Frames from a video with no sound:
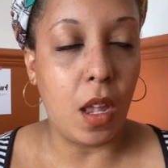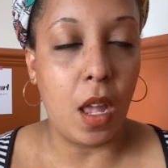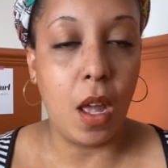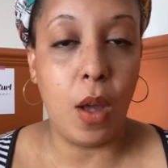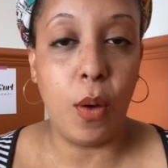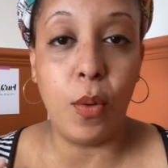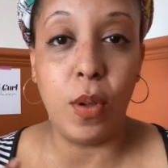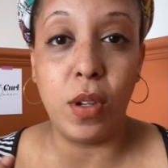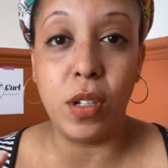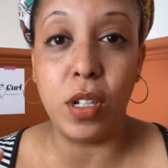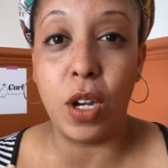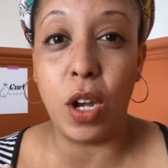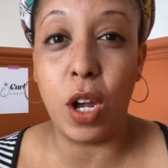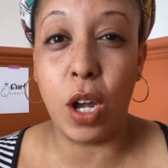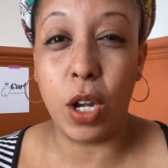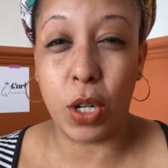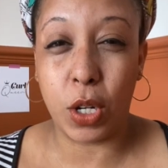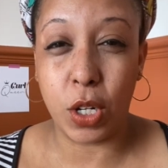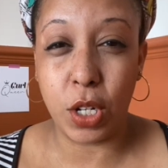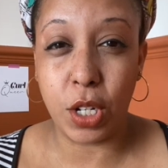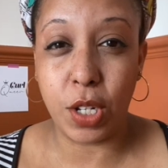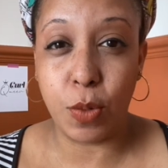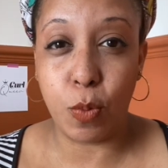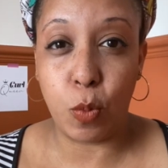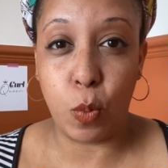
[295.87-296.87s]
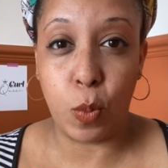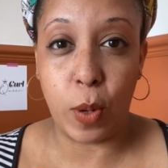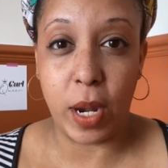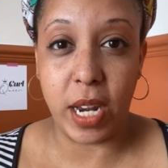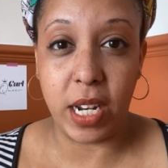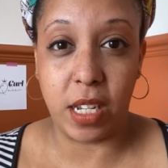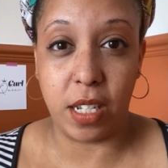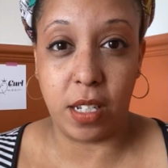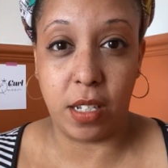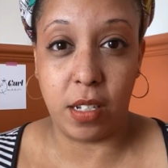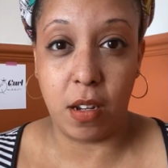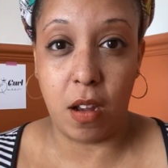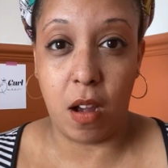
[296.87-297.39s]
Well, a good way to
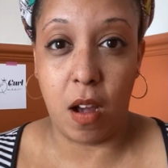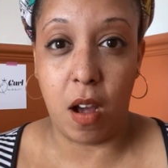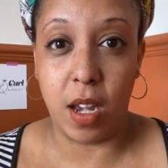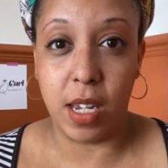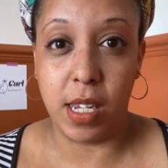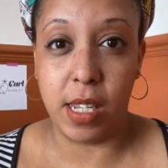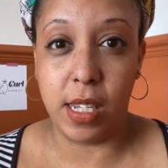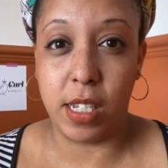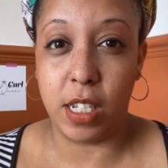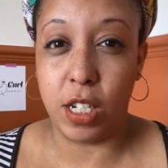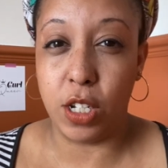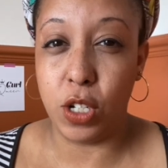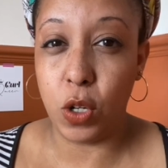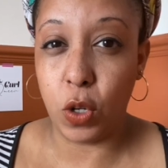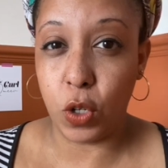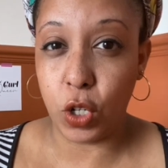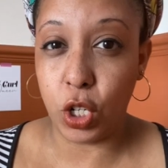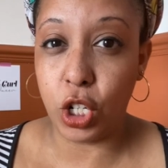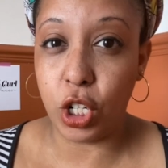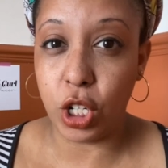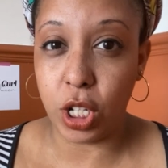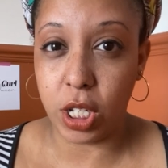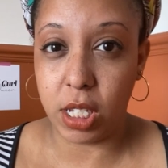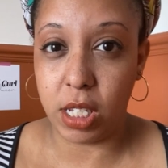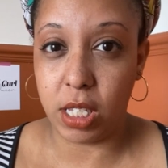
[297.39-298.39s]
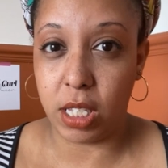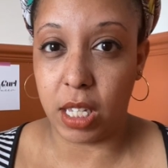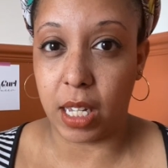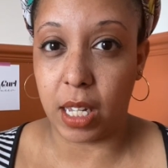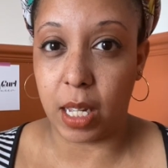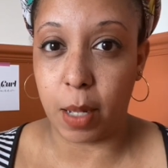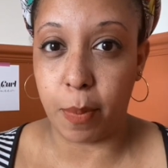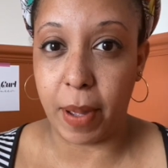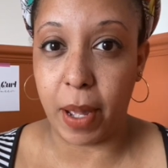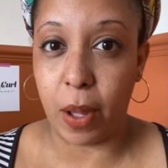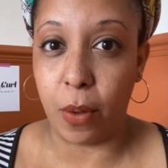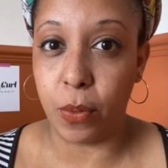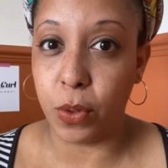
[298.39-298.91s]
start is to not just think
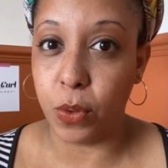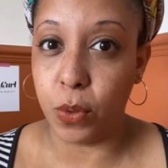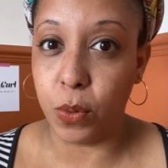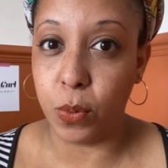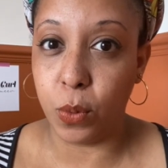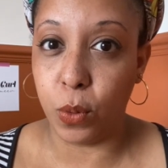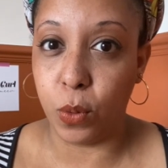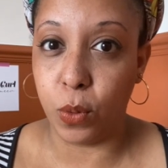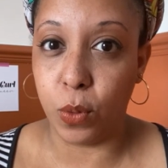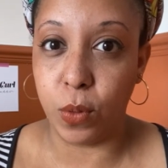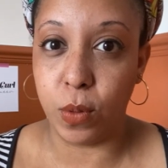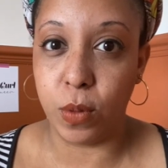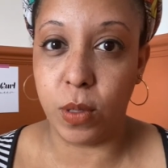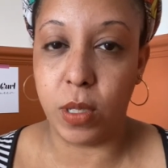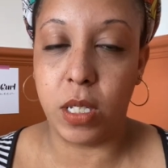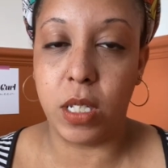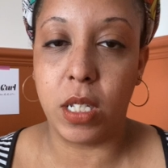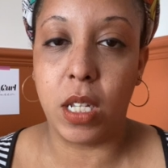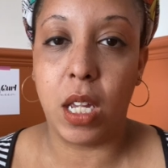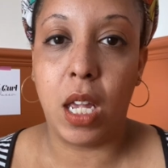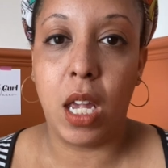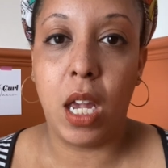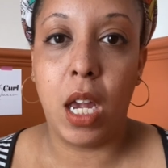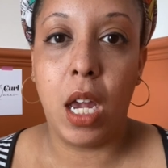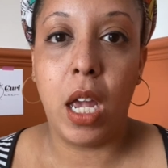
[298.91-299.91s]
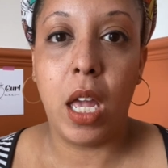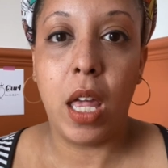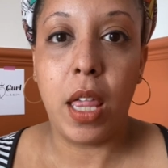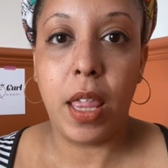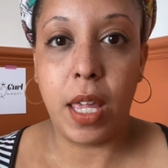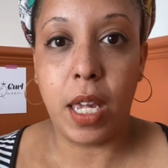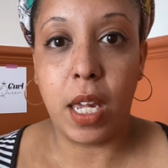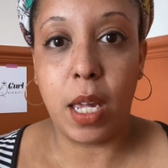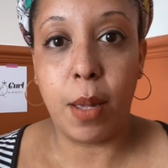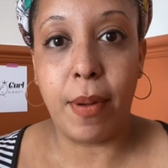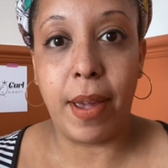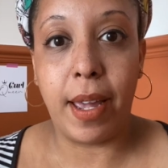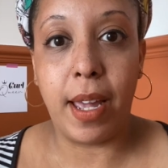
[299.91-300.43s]
about your walls.
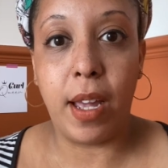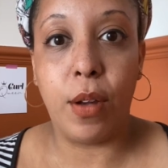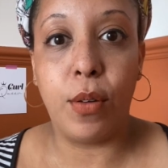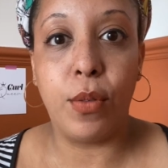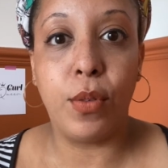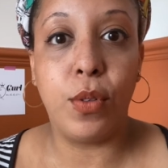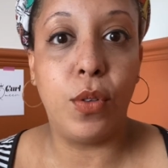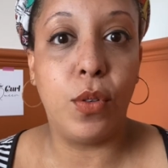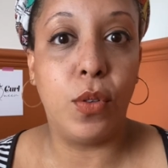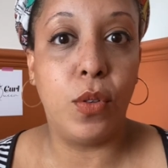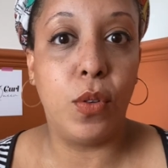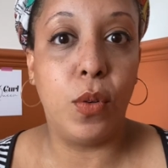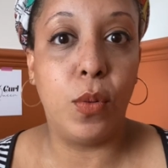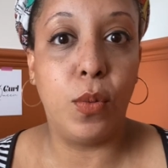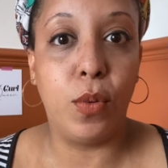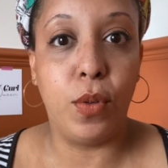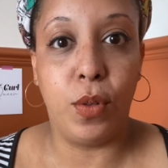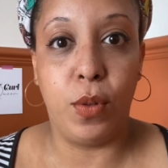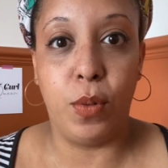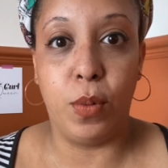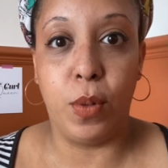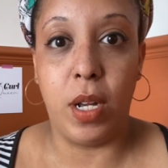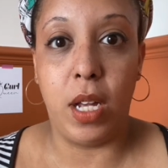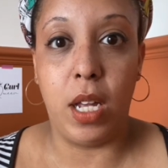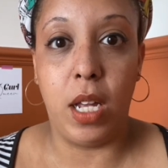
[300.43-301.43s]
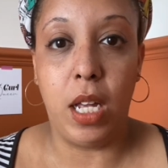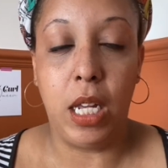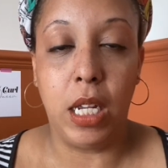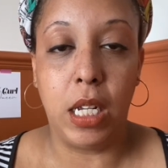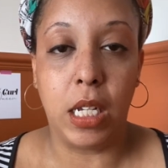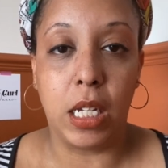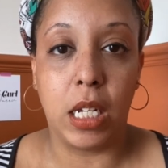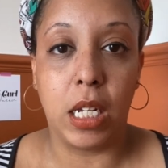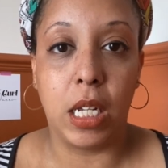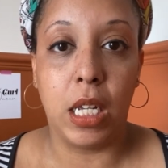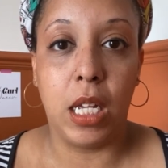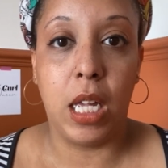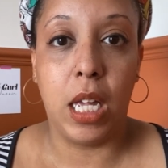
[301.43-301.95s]
Think about your
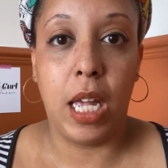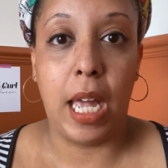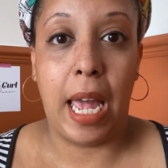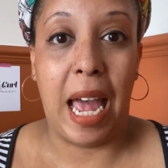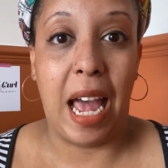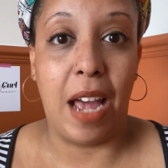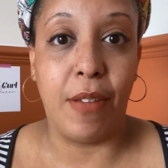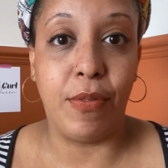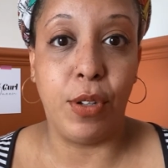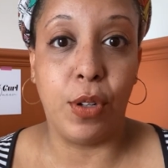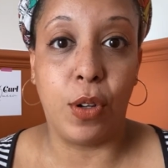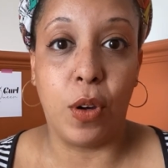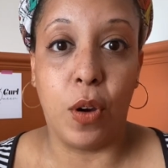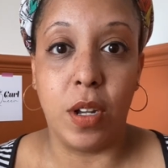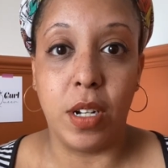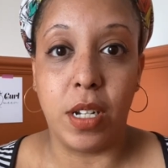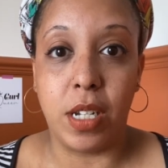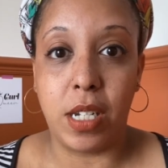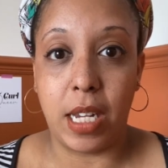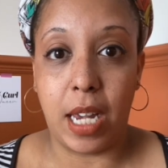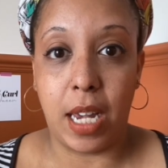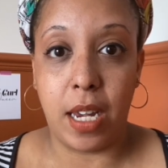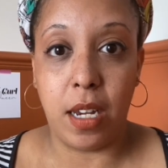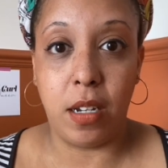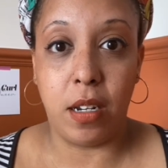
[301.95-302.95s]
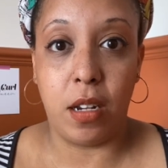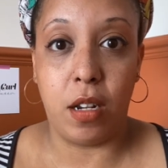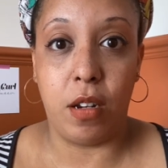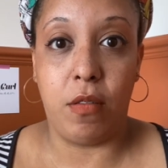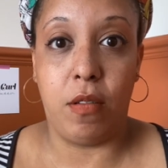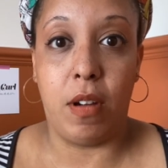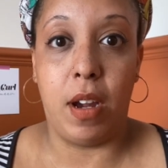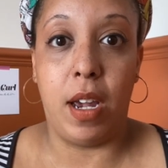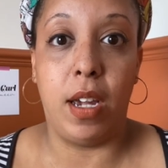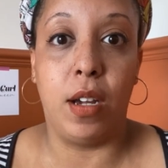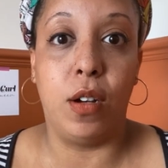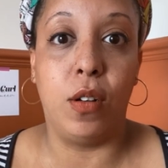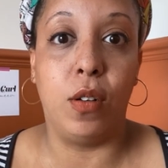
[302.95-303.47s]
woodwork. Have you got a dado
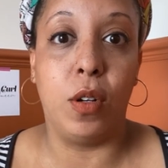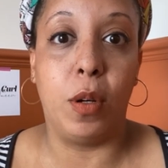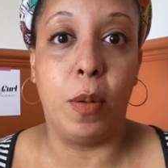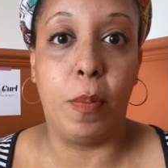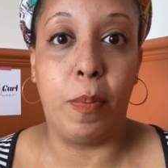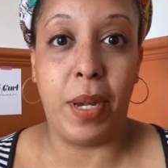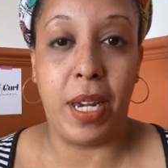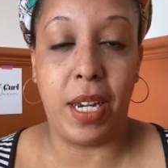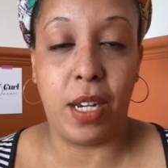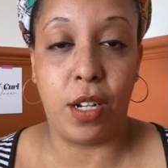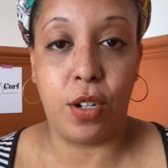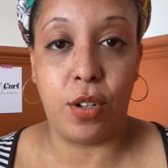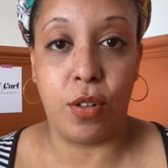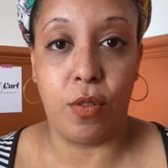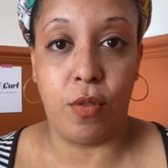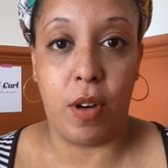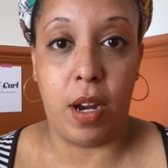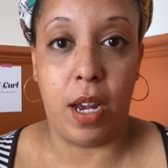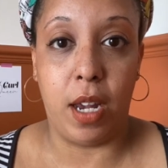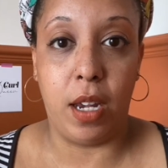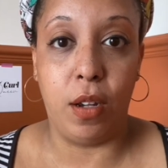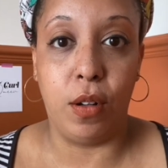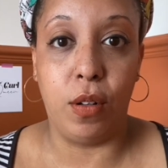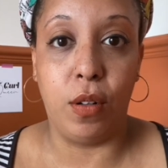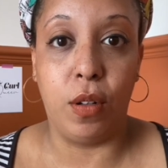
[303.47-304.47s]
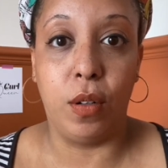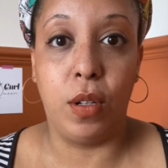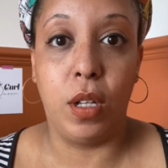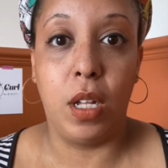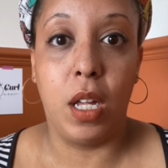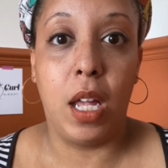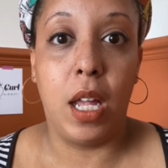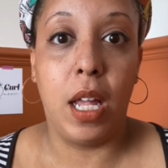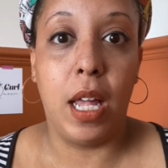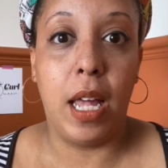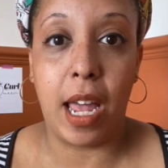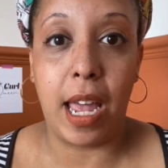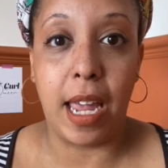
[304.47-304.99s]
rail, picture rail?
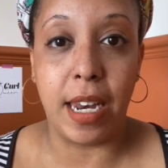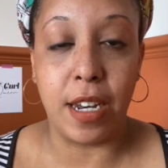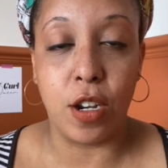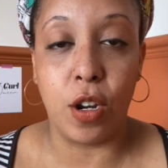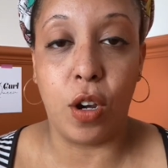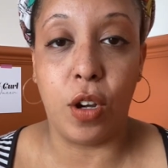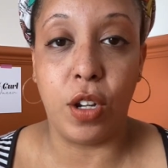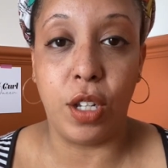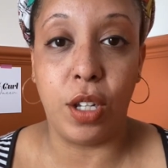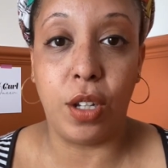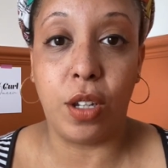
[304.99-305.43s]
And are you